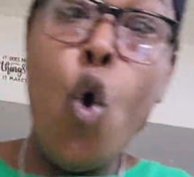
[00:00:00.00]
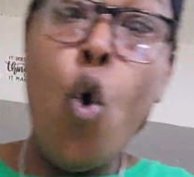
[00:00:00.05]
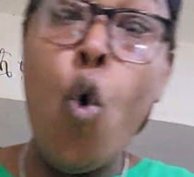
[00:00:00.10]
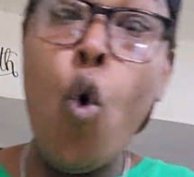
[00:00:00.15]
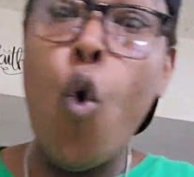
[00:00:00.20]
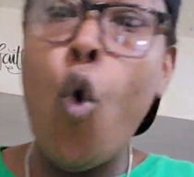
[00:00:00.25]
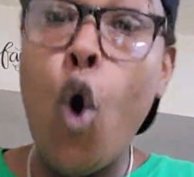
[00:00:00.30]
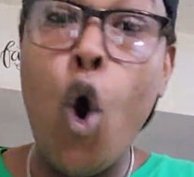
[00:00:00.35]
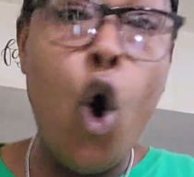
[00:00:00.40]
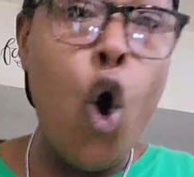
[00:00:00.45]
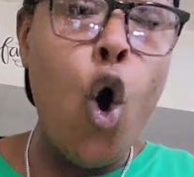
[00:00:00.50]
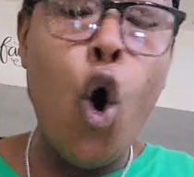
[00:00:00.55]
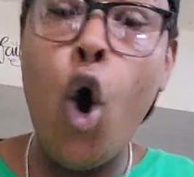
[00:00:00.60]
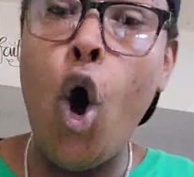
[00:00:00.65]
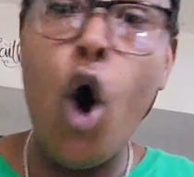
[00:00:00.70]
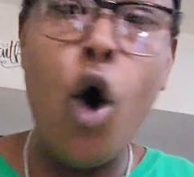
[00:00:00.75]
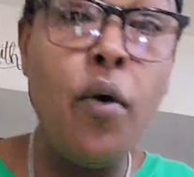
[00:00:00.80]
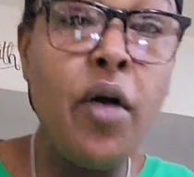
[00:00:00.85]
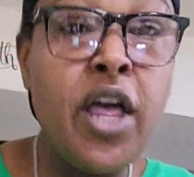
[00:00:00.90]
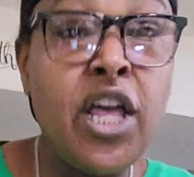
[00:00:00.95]

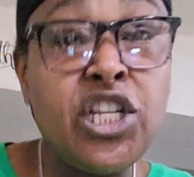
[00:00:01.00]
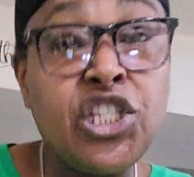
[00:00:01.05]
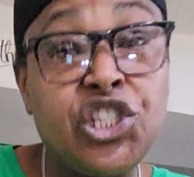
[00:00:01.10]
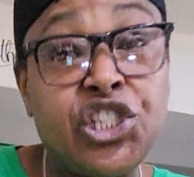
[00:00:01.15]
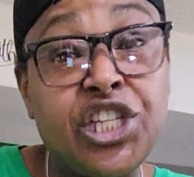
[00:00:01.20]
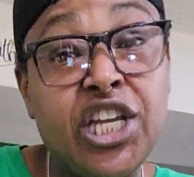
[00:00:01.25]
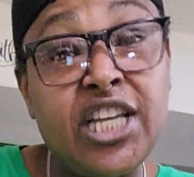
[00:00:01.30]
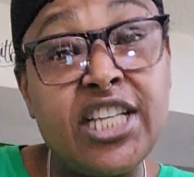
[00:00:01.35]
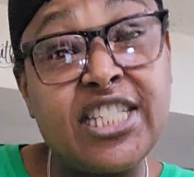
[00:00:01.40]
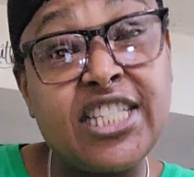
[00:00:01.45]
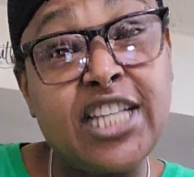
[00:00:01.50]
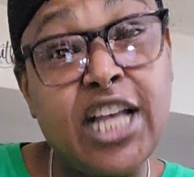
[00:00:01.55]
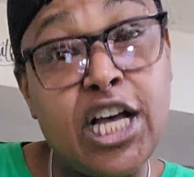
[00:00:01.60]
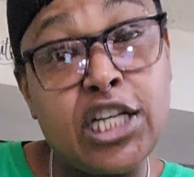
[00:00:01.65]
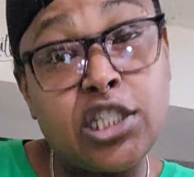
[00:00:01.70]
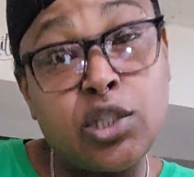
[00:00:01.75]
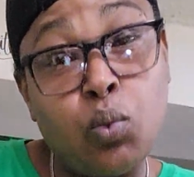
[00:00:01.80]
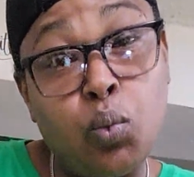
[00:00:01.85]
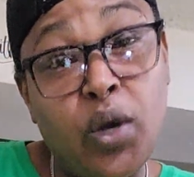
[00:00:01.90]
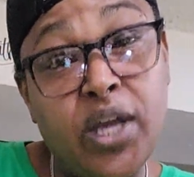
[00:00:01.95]
Oh,
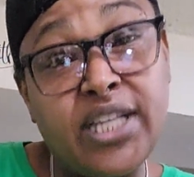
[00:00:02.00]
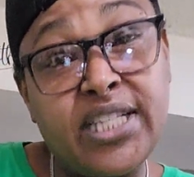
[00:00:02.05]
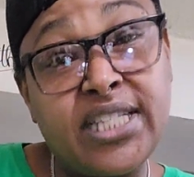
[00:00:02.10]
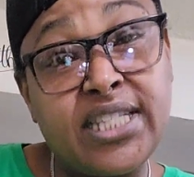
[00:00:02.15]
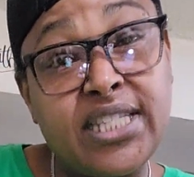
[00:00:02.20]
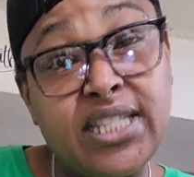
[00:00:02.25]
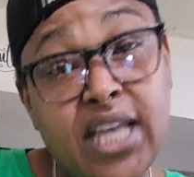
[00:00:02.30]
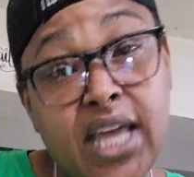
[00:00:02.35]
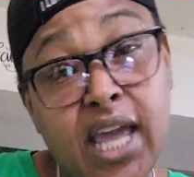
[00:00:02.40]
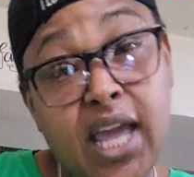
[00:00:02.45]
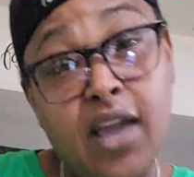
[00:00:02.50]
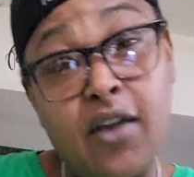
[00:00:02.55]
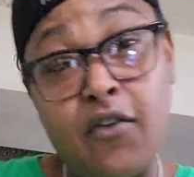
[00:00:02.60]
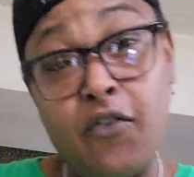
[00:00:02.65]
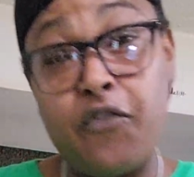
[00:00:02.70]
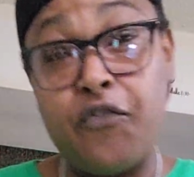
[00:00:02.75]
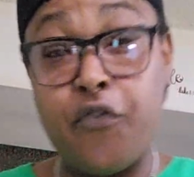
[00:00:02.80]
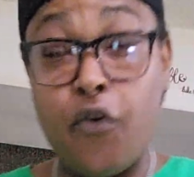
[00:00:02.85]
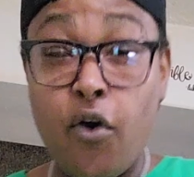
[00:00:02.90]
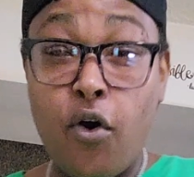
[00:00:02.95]
Jesus, we sing
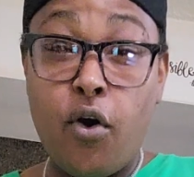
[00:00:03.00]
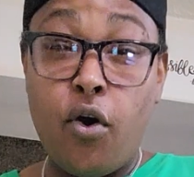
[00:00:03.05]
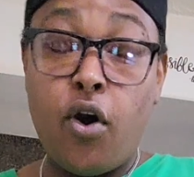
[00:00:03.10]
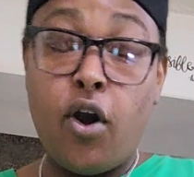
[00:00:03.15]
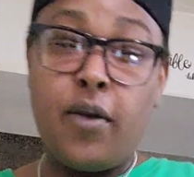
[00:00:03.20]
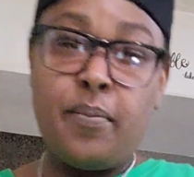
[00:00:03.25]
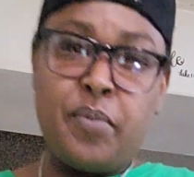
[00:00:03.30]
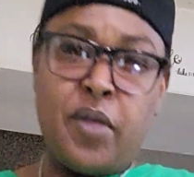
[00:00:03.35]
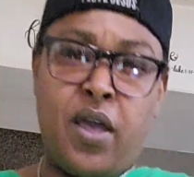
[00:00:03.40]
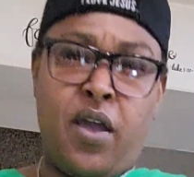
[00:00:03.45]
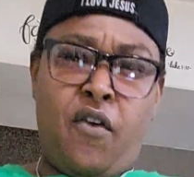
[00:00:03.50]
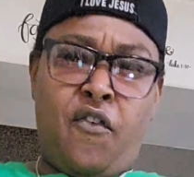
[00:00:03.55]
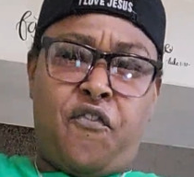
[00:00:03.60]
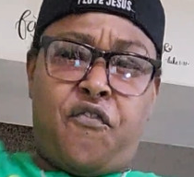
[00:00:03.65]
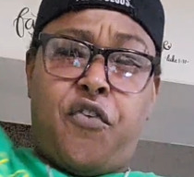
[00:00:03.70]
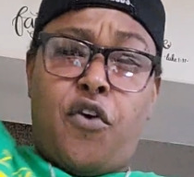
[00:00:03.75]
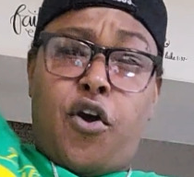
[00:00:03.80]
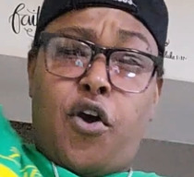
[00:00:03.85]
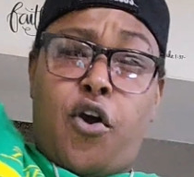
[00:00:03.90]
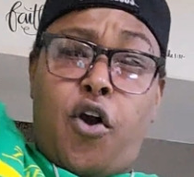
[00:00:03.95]
for
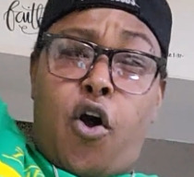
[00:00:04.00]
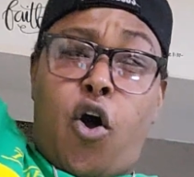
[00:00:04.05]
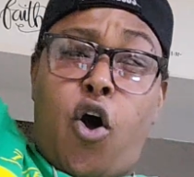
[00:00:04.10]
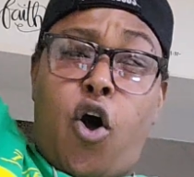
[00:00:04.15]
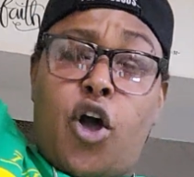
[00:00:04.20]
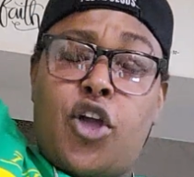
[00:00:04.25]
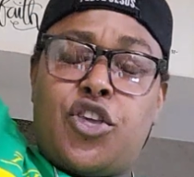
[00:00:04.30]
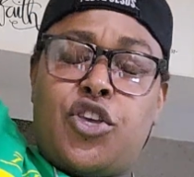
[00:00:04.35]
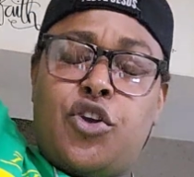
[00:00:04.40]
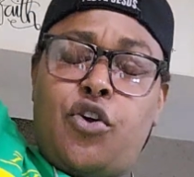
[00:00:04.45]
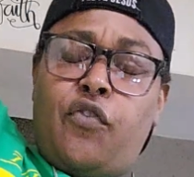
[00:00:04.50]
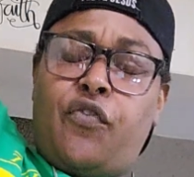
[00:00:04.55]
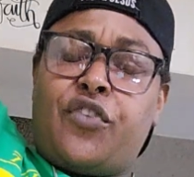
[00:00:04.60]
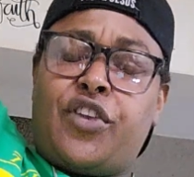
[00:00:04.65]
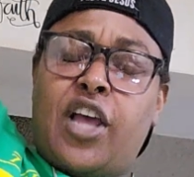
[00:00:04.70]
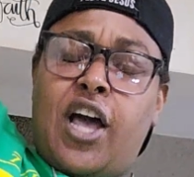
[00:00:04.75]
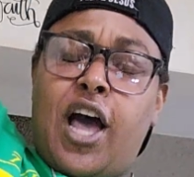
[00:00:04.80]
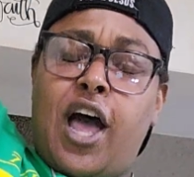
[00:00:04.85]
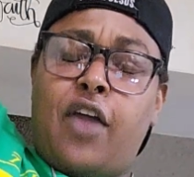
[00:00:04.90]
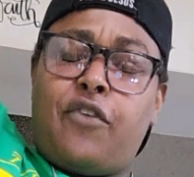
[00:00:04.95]
for all you've
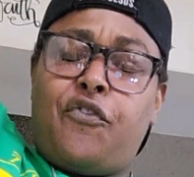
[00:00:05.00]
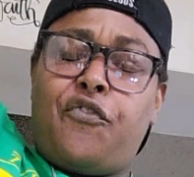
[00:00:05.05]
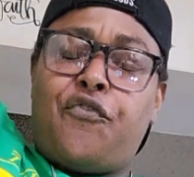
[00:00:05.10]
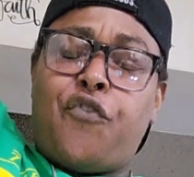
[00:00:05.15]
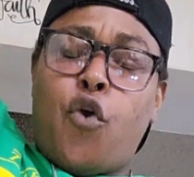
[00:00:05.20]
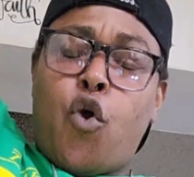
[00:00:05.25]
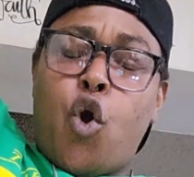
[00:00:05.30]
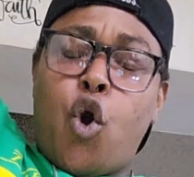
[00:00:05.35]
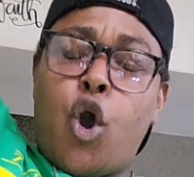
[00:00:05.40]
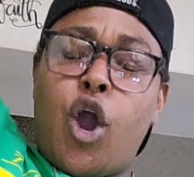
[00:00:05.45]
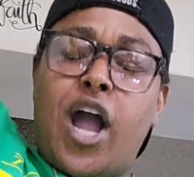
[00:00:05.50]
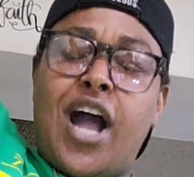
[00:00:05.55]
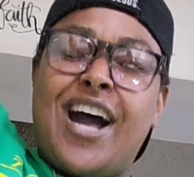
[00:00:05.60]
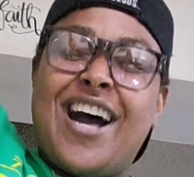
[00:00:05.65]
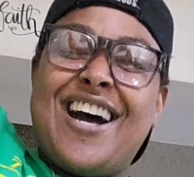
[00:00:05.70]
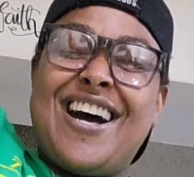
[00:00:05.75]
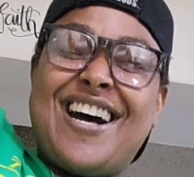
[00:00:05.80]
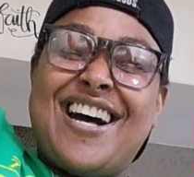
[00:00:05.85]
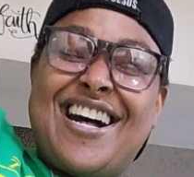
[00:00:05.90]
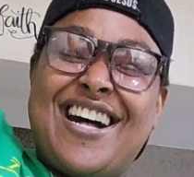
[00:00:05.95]
done for
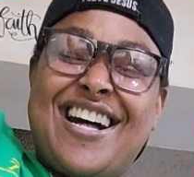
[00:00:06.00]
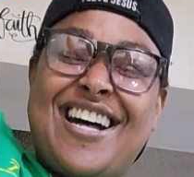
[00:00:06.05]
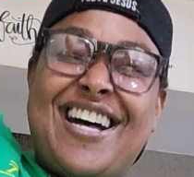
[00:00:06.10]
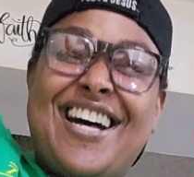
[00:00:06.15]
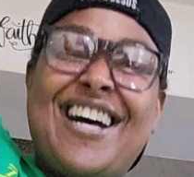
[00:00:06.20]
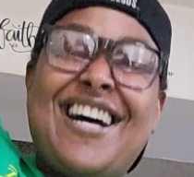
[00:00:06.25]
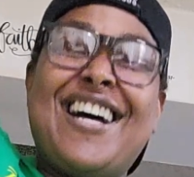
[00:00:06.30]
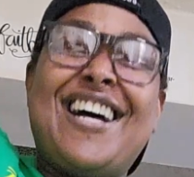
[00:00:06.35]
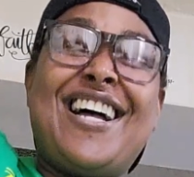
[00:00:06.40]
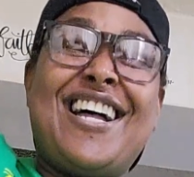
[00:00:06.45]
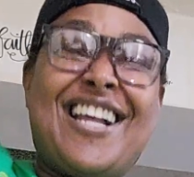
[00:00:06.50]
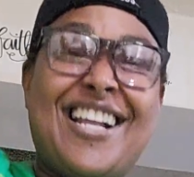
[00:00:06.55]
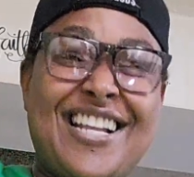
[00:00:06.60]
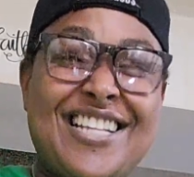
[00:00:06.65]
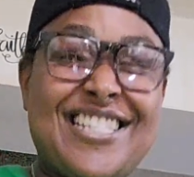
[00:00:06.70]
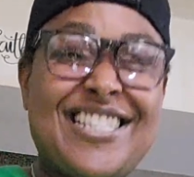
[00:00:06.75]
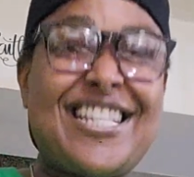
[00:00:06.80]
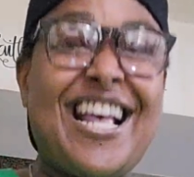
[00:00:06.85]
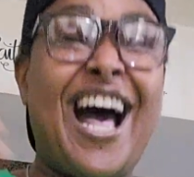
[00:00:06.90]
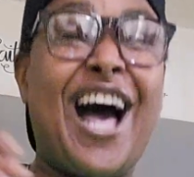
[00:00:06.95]

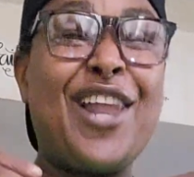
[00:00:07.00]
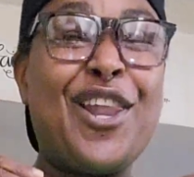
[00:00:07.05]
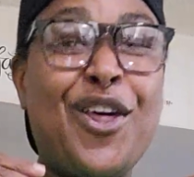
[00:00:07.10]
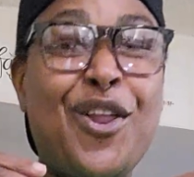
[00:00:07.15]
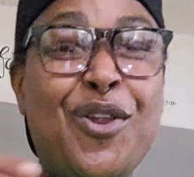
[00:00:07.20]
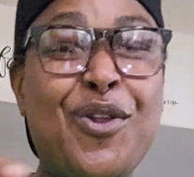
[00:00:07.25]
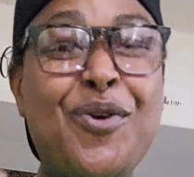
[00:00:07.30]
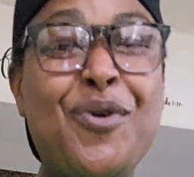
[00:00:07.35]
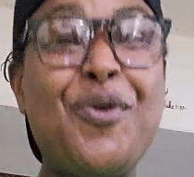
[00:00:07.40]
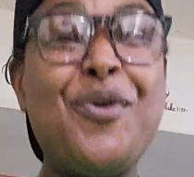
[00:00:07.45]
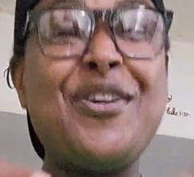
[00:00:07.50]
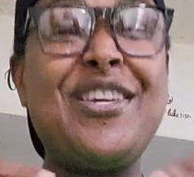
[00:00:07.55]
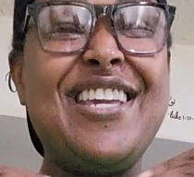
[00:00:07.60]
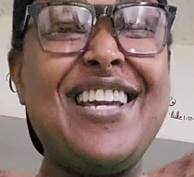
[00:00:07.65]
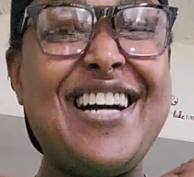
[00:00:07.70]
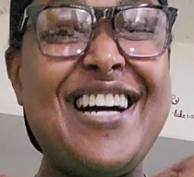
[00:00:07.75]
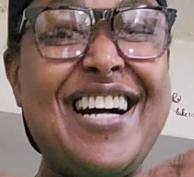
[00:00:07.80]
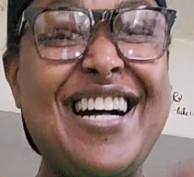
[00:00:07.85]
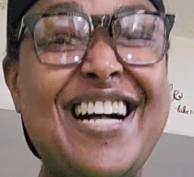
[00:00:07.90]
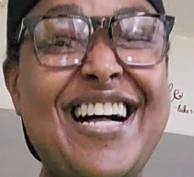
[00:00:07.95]
us.
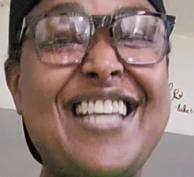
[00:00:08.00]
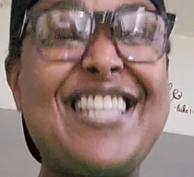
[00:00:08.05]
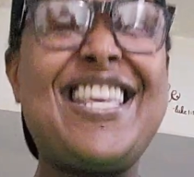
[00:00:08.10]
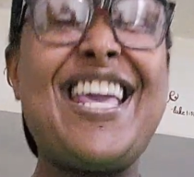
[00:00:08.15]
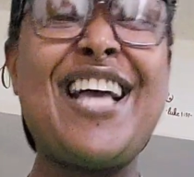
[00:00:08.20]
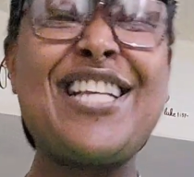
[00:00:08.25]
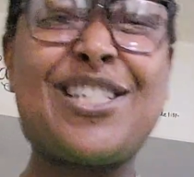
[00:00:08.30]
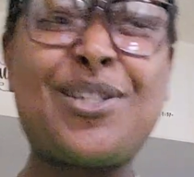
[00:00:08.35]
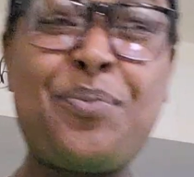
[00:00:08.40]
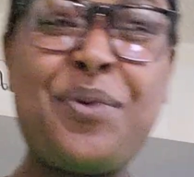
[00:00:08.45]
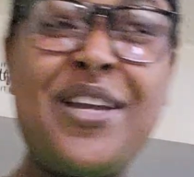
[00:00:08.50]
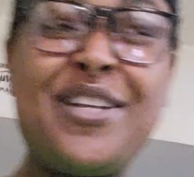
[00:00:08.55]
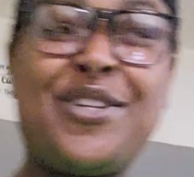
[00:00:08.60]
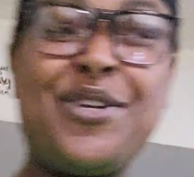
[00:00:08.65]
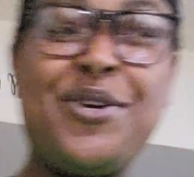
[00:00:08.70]
Hallelujah. Yes, we